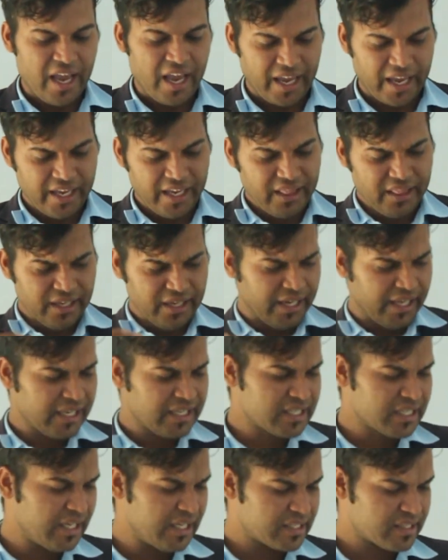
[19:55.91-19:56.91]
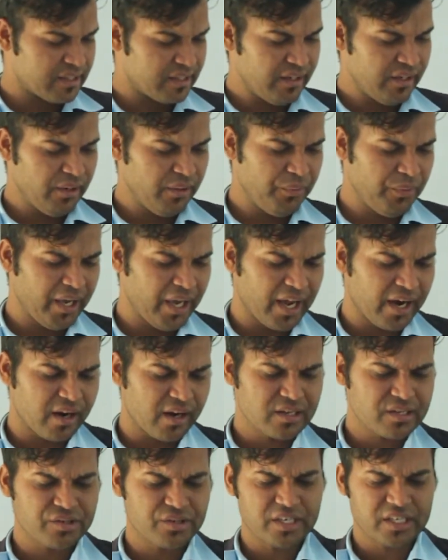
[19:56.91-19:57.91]
In the next lesson, we are
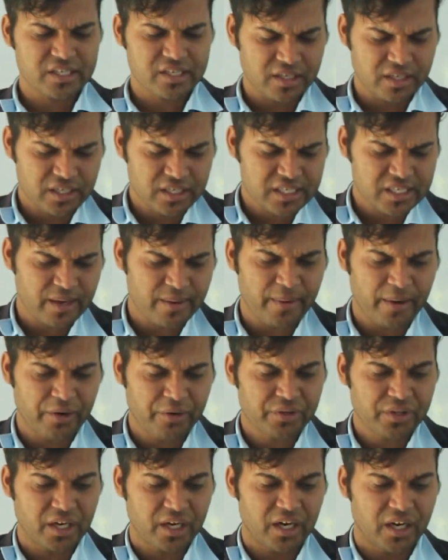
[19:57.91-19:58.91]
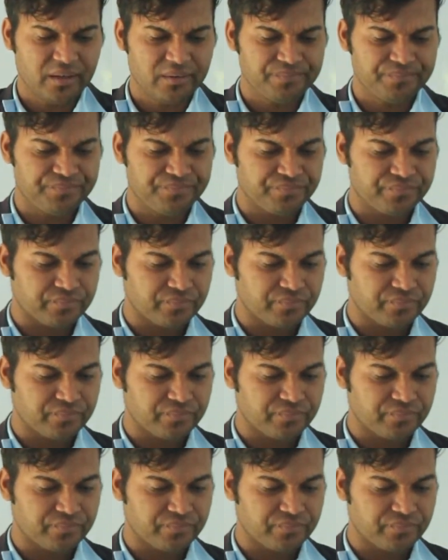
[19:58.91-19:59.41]
also discuss about the